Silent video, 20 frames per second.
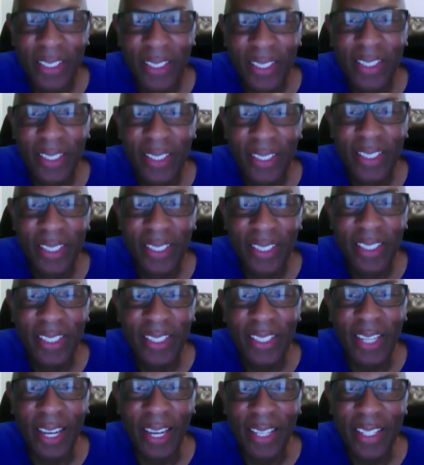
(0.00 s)
Like what
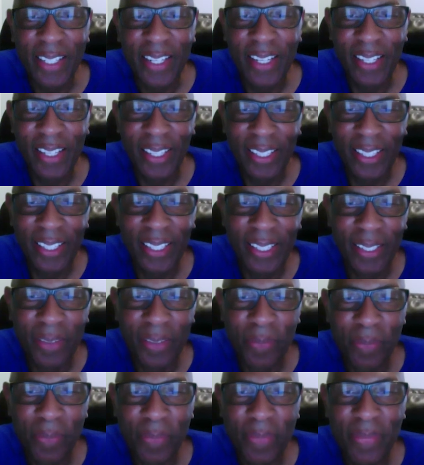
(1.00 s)
were the
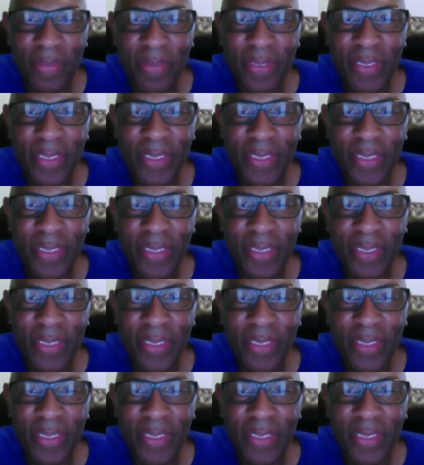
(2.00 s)
fundamental steps